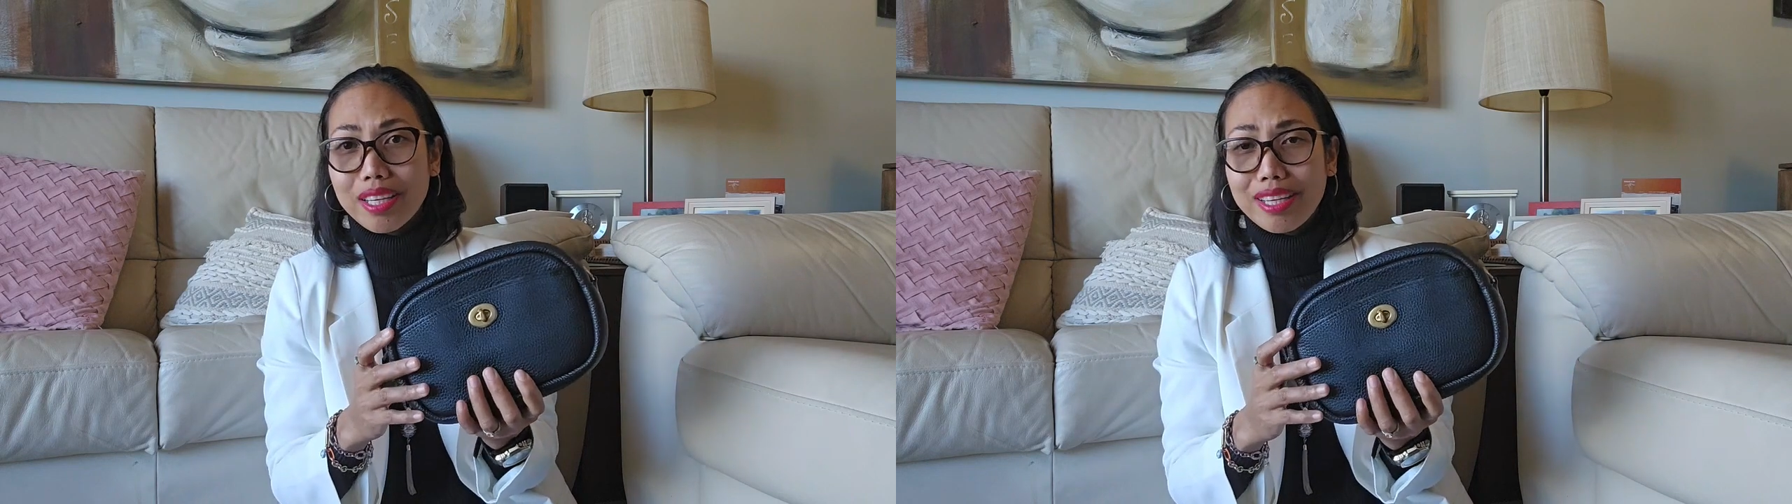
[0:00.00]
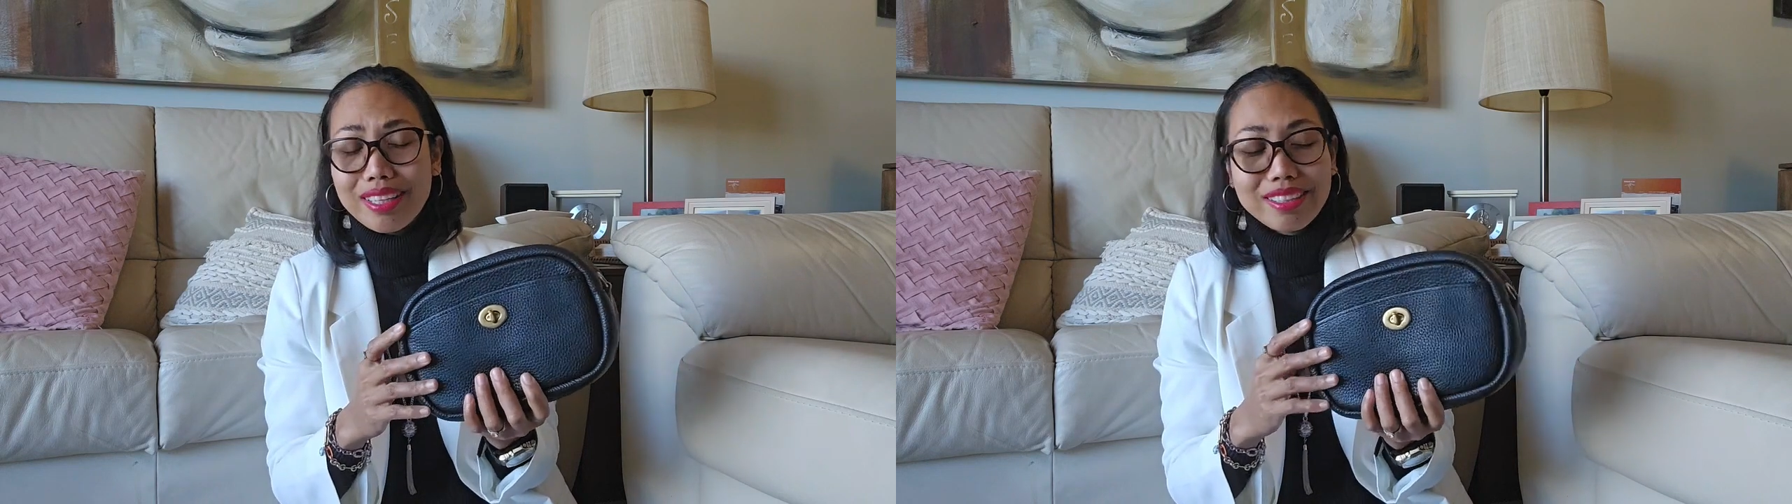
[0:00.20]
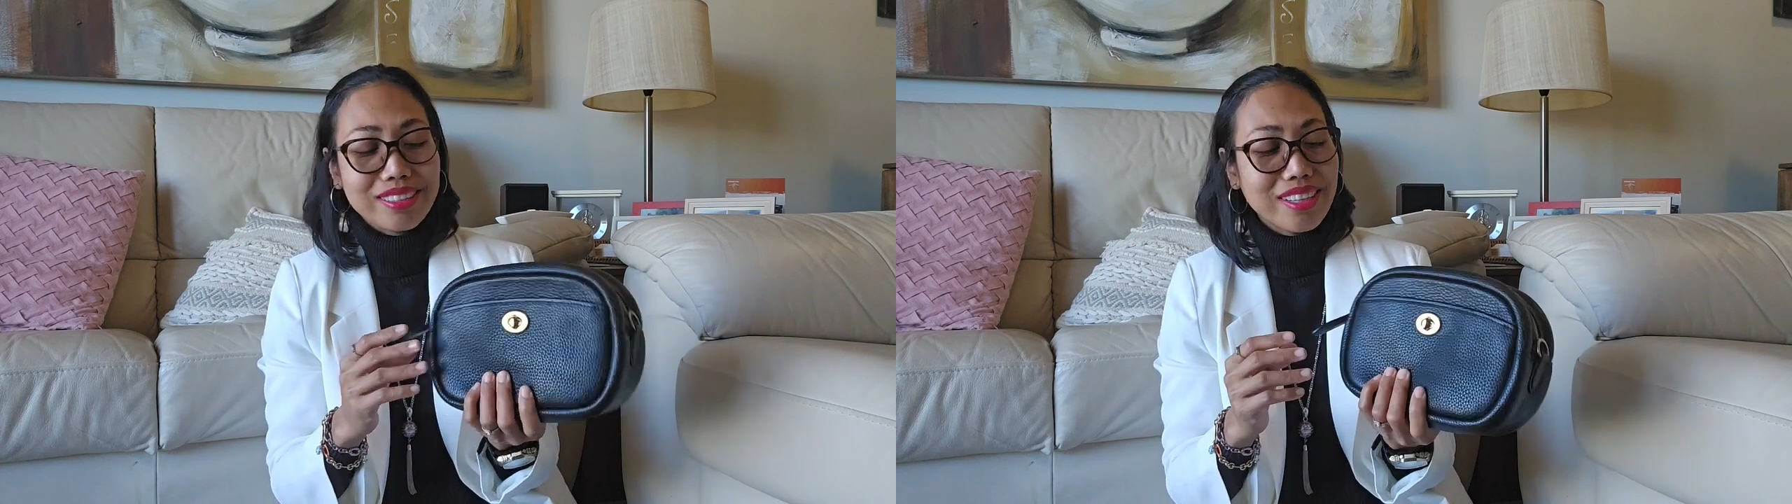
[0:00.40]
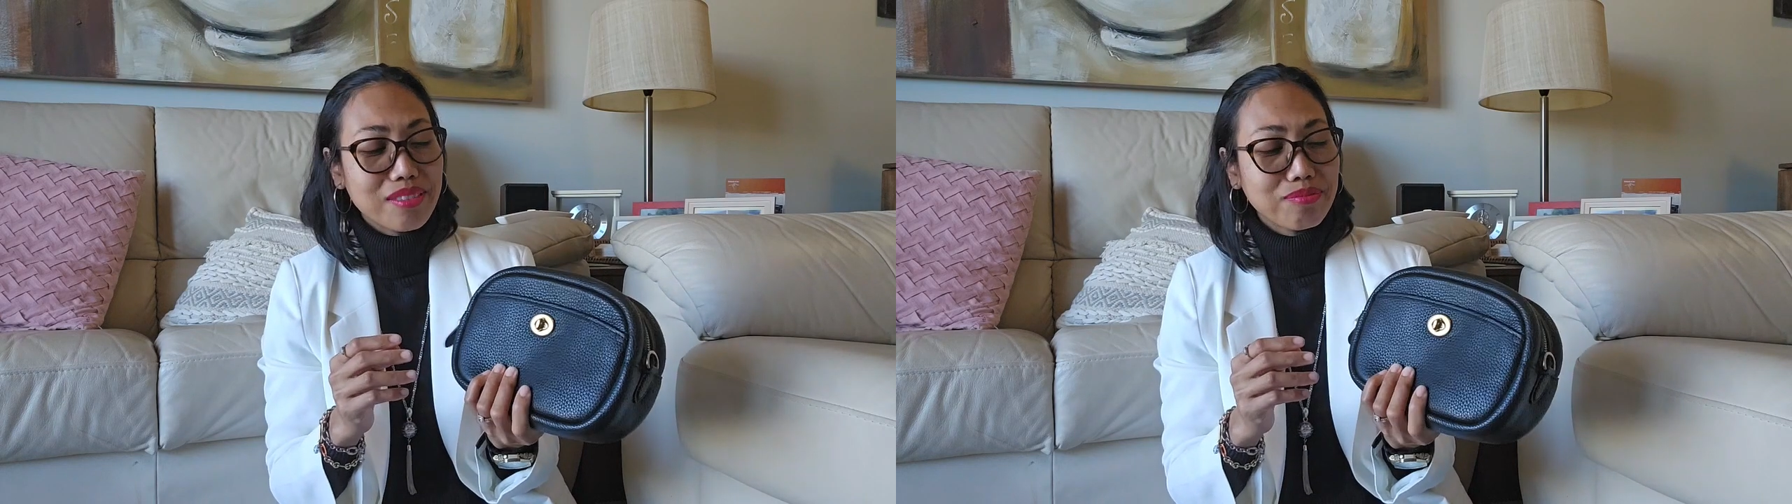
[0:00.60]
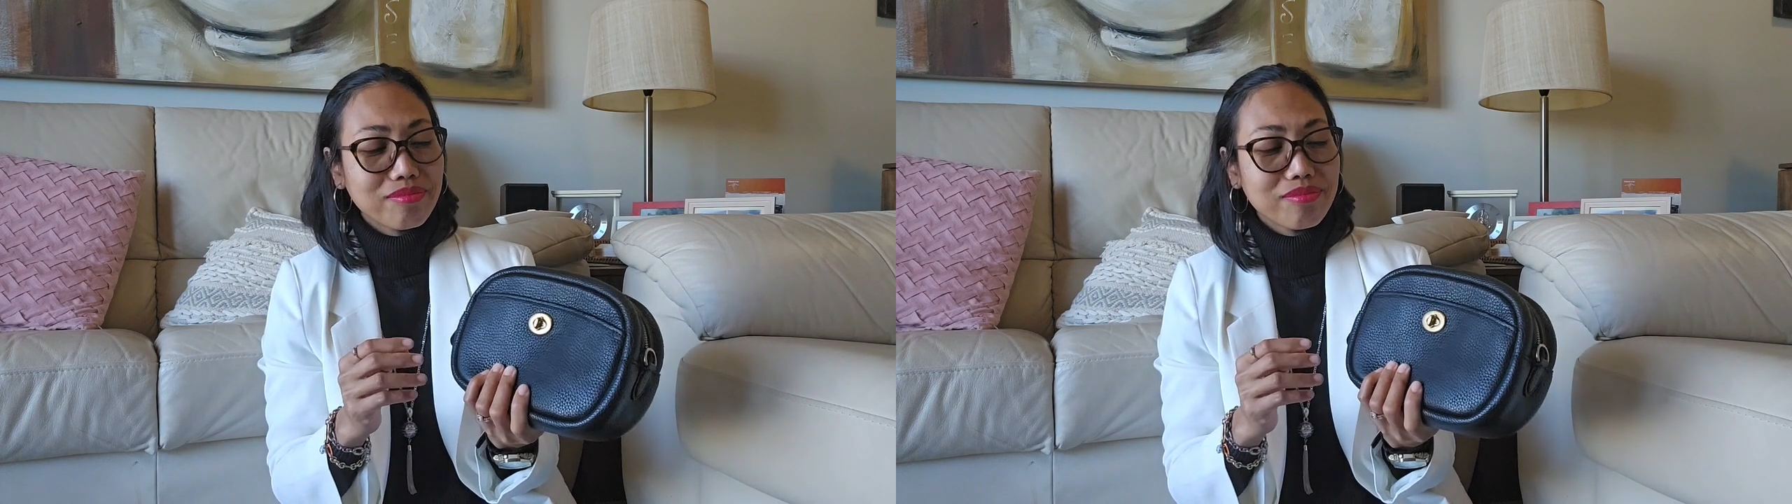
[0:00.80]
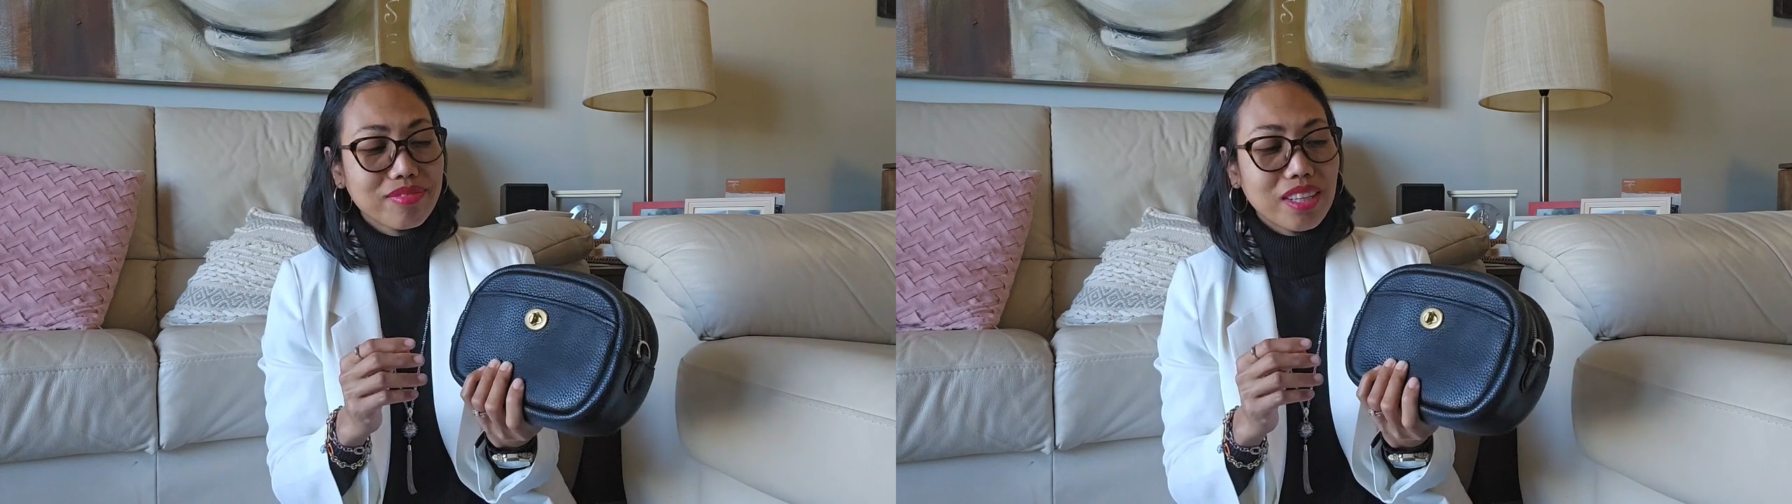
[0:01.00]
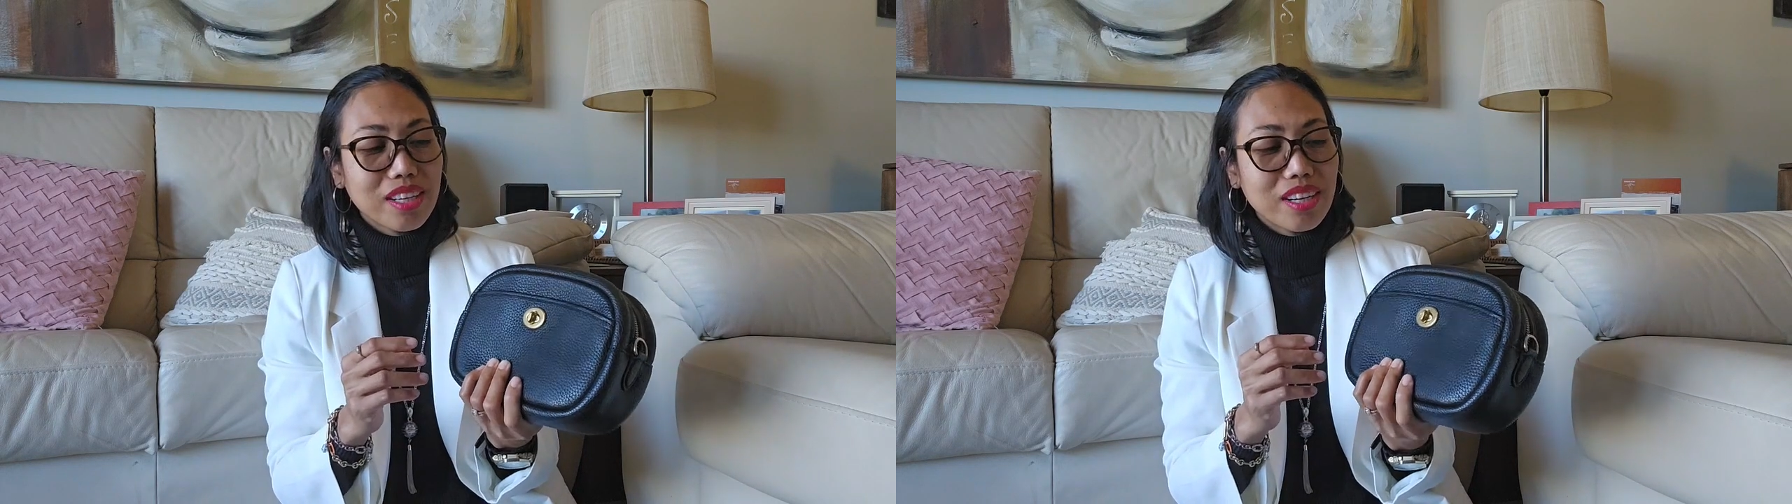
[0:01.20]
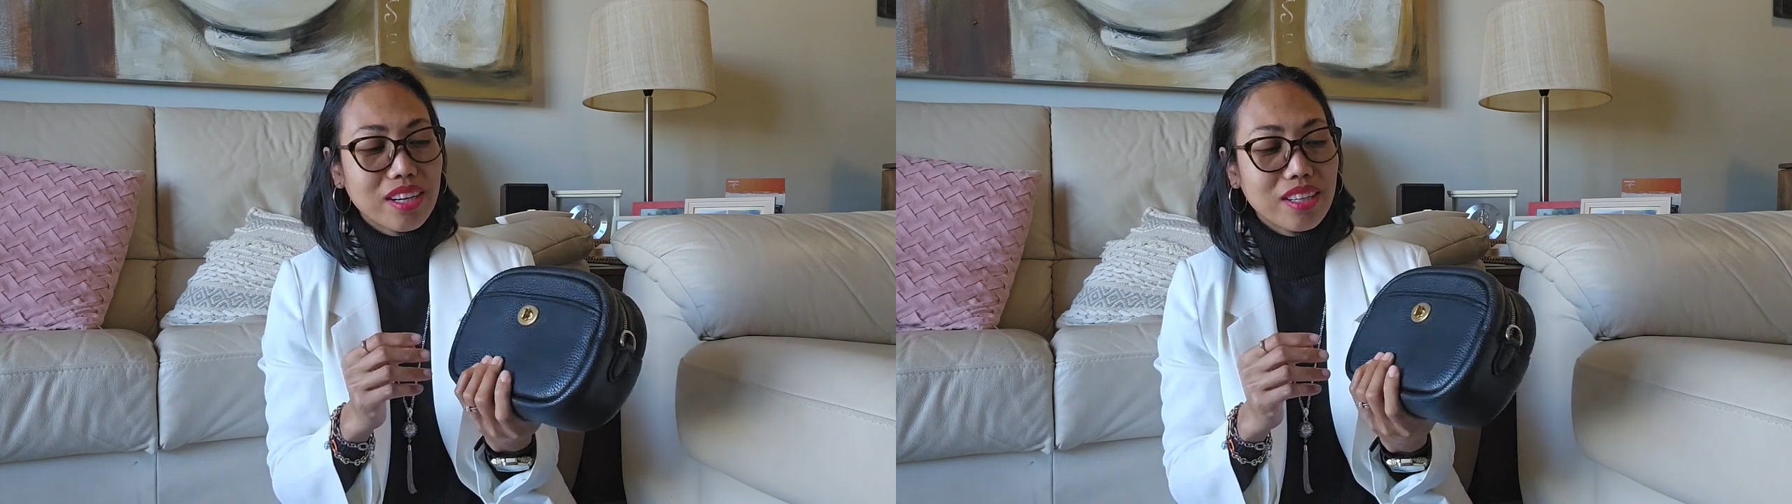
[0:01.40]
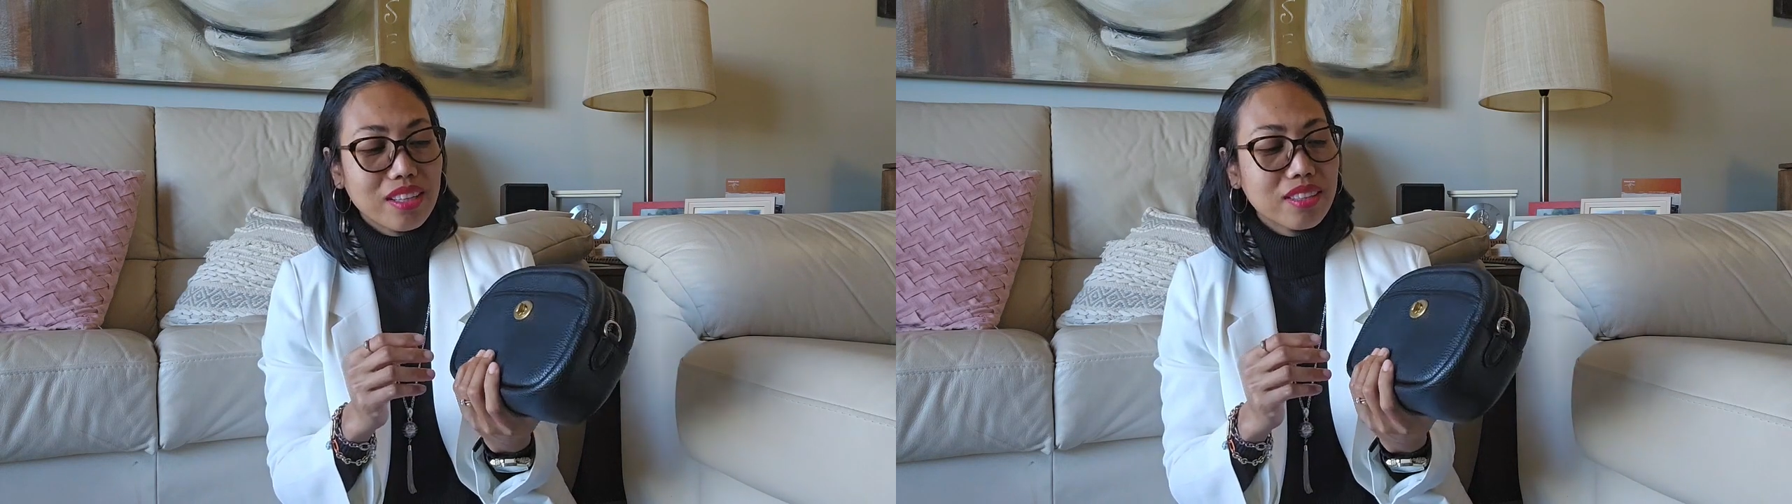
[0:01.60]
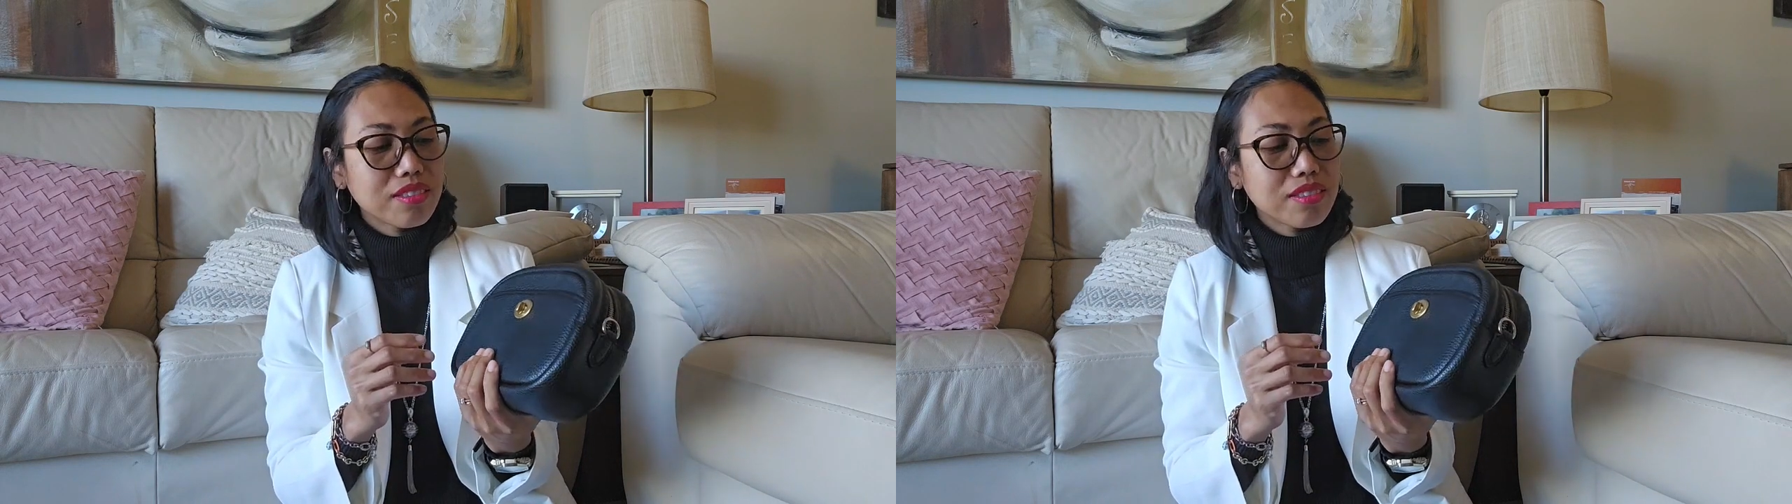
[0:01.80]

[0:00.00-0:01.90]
and yeah I,